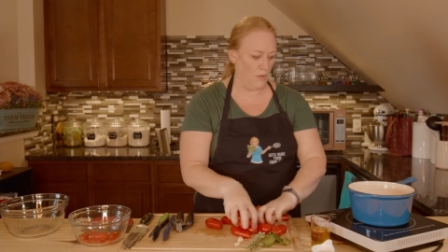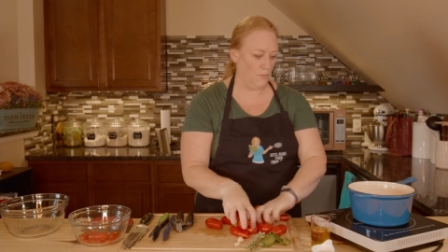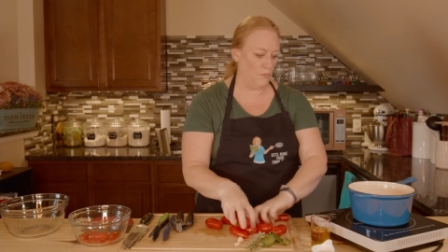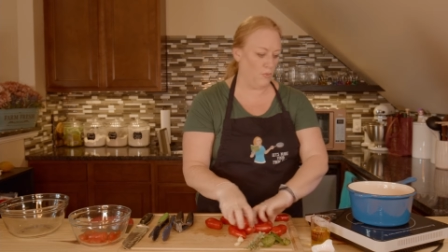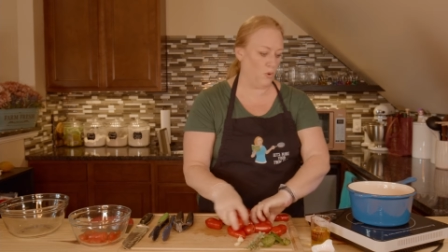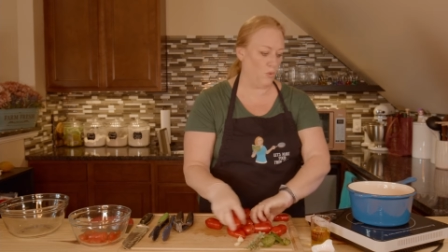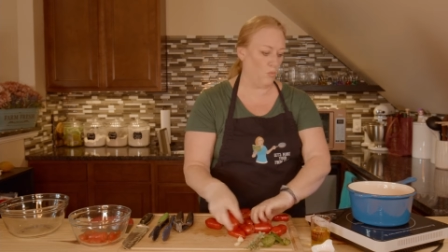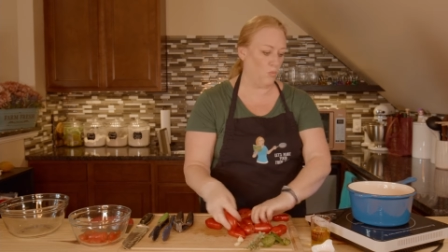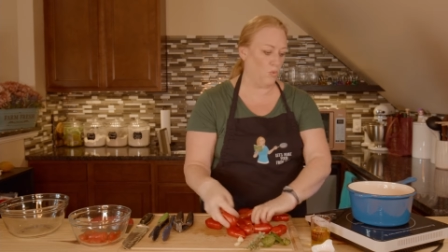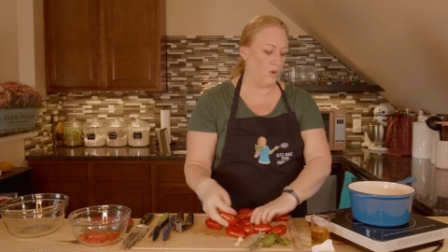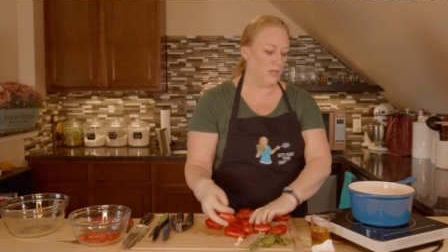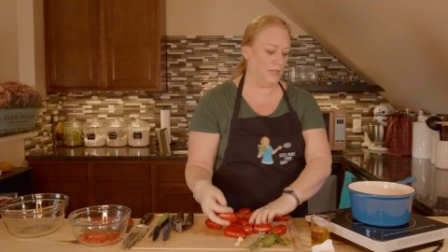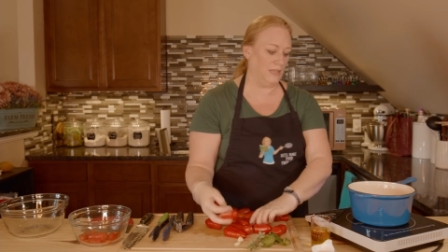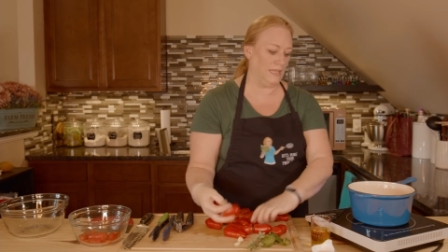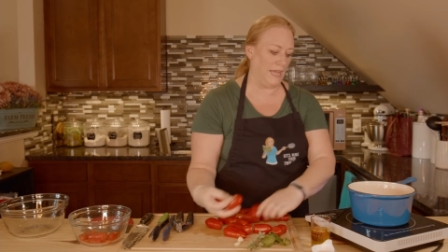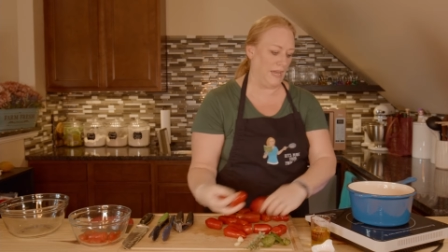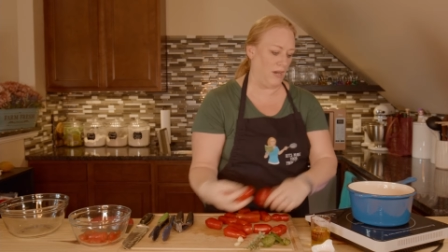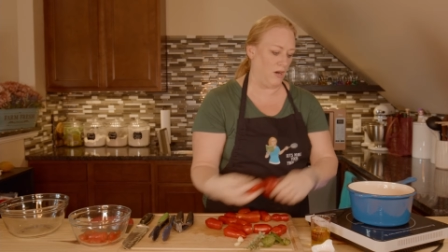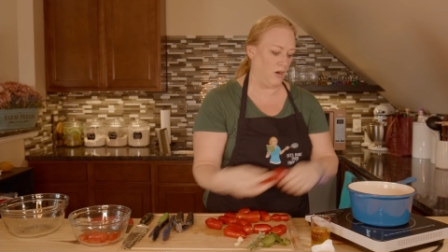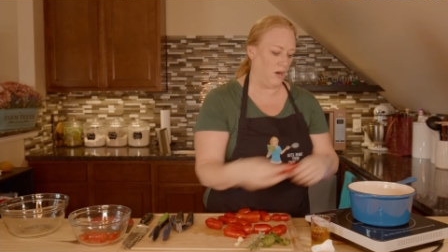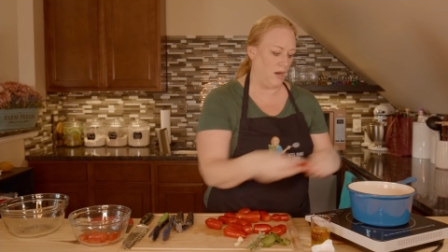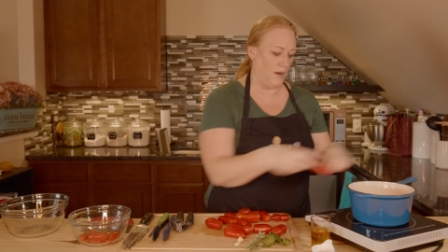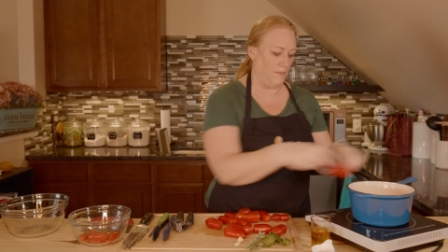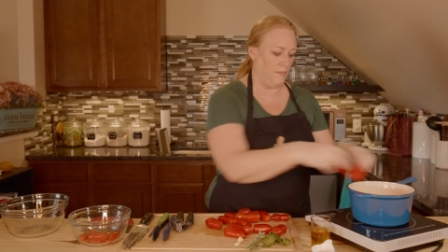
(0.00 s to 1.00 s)
put one
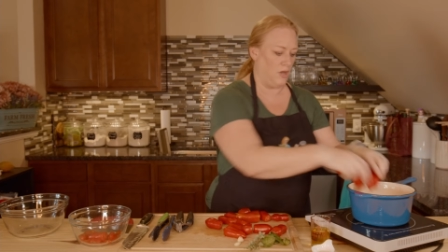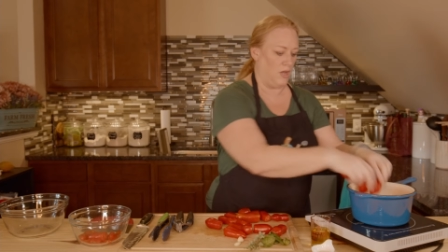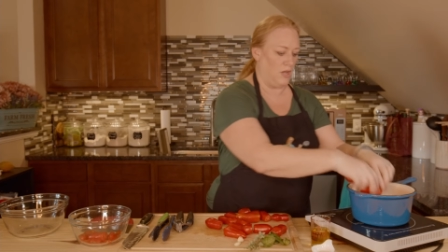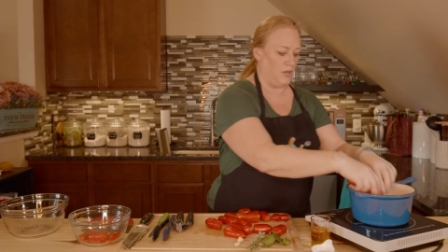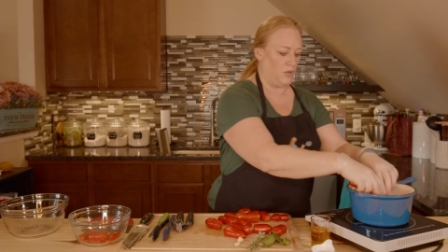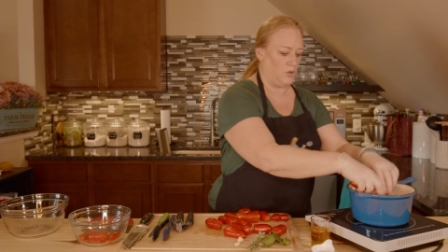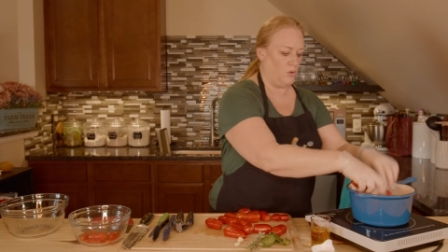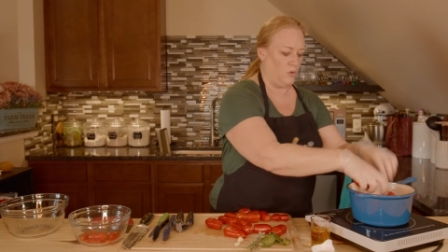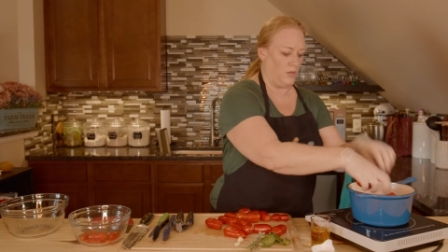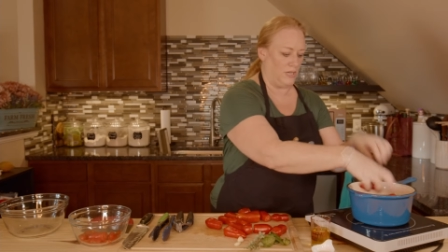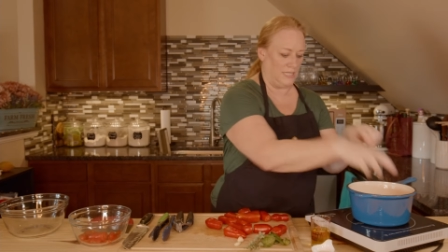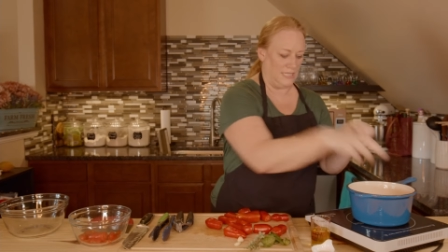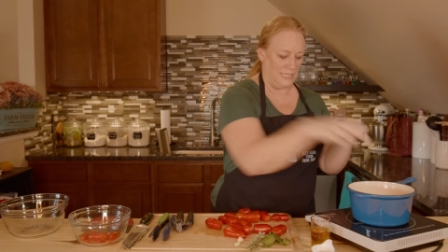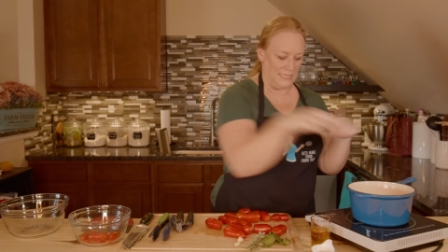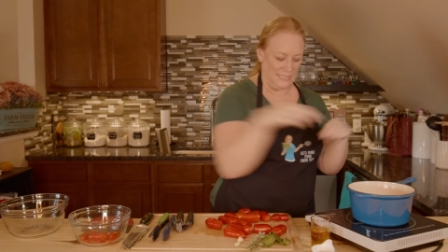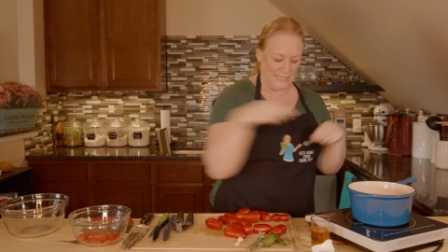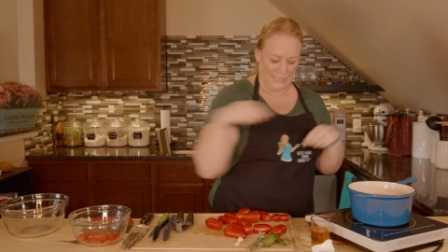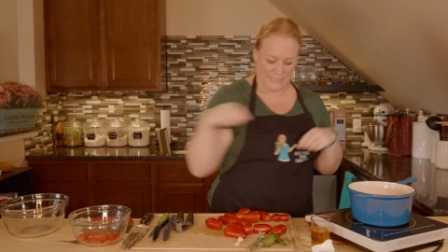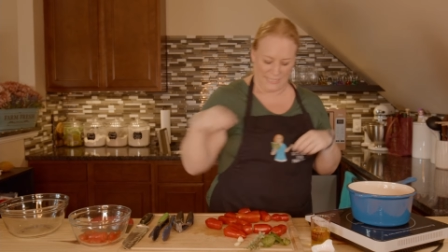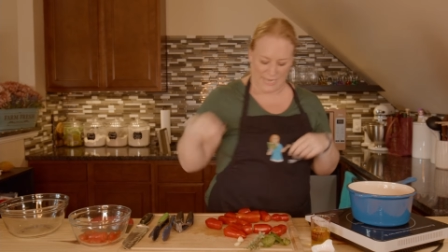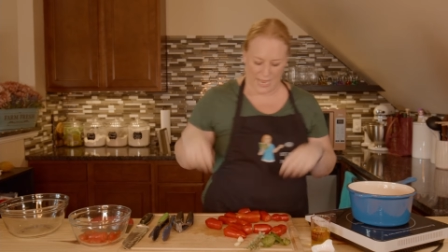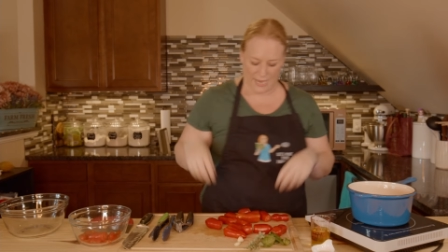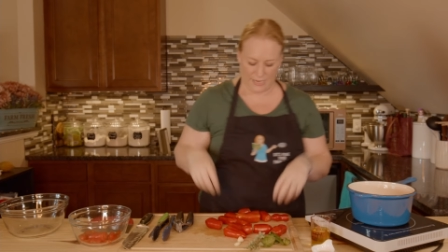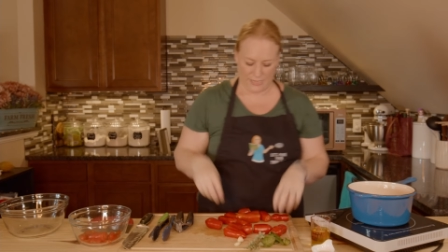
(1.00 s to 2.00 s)
layer. I'm not going to
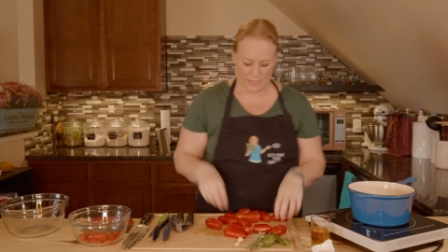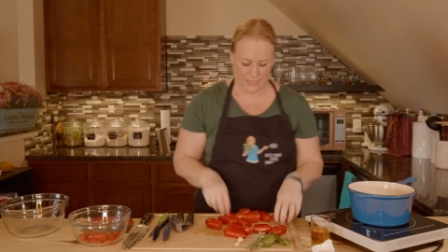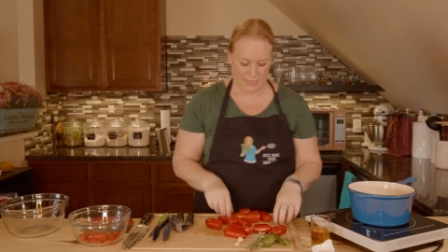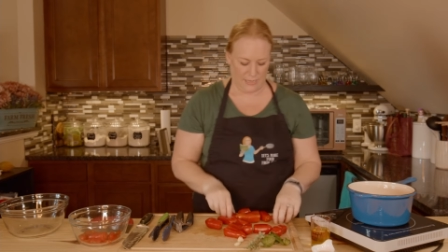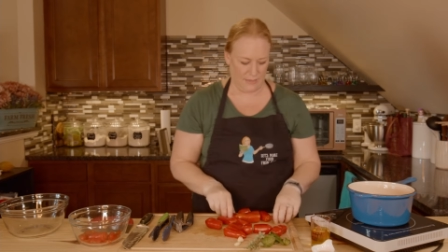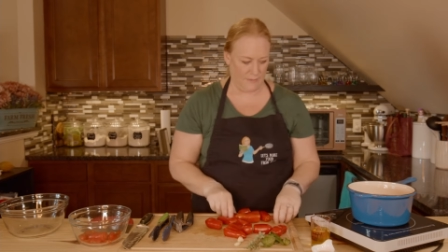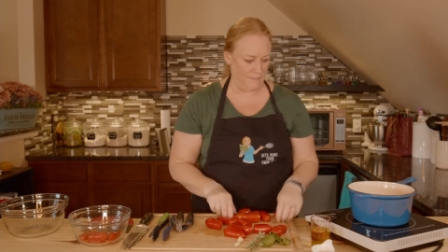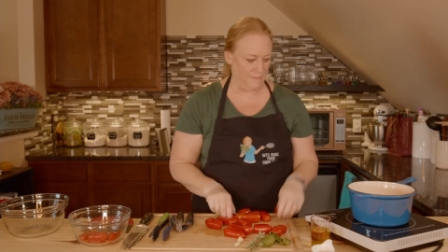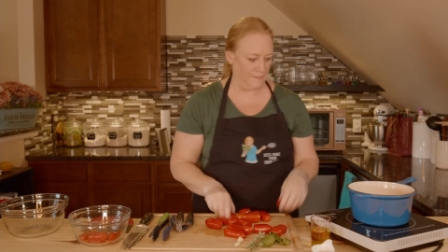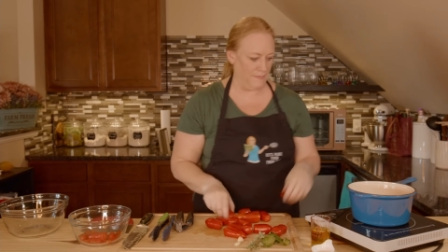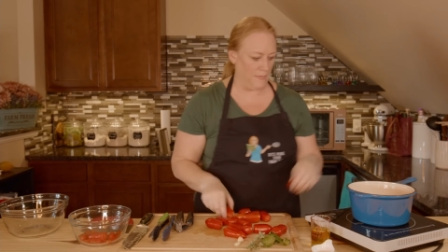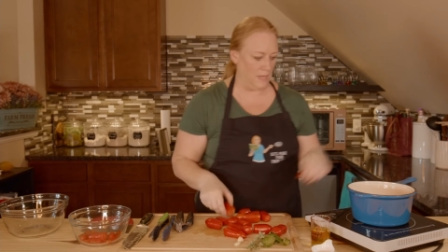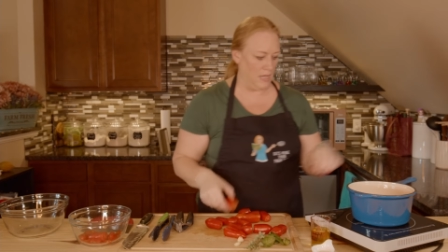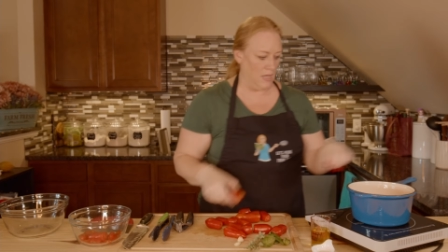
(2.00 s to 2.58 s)
stack them.